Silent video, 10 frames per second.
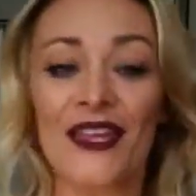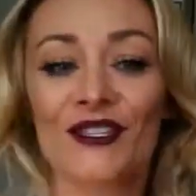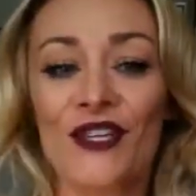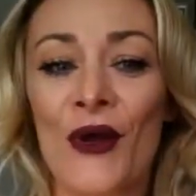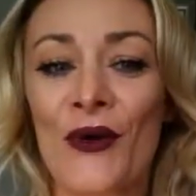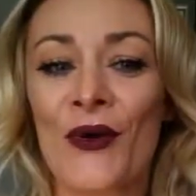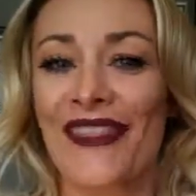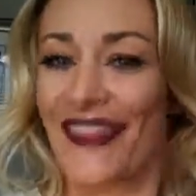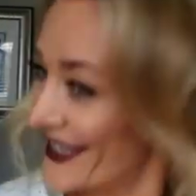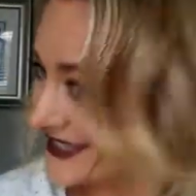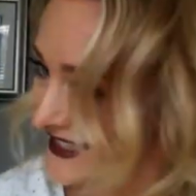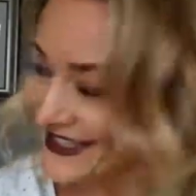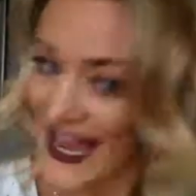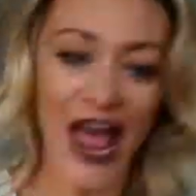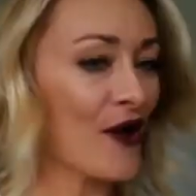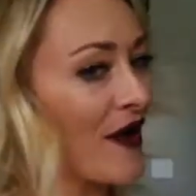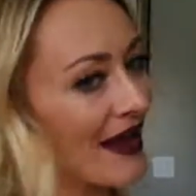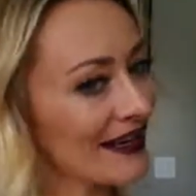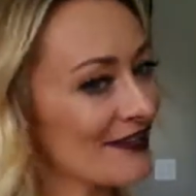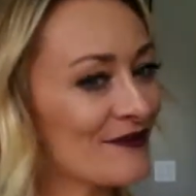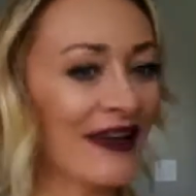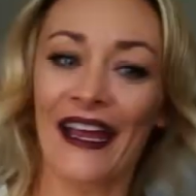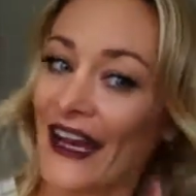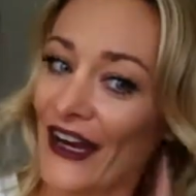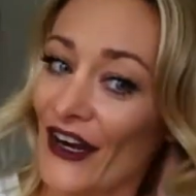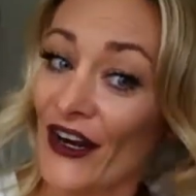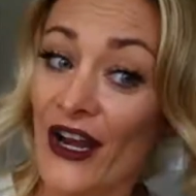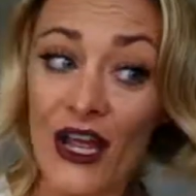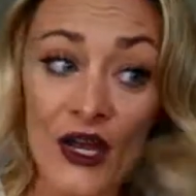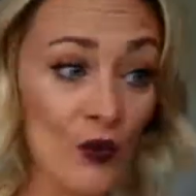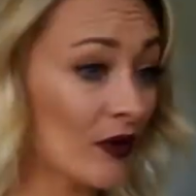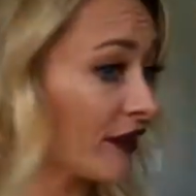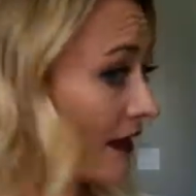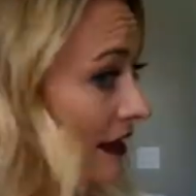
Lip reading: So this is how I get my hair with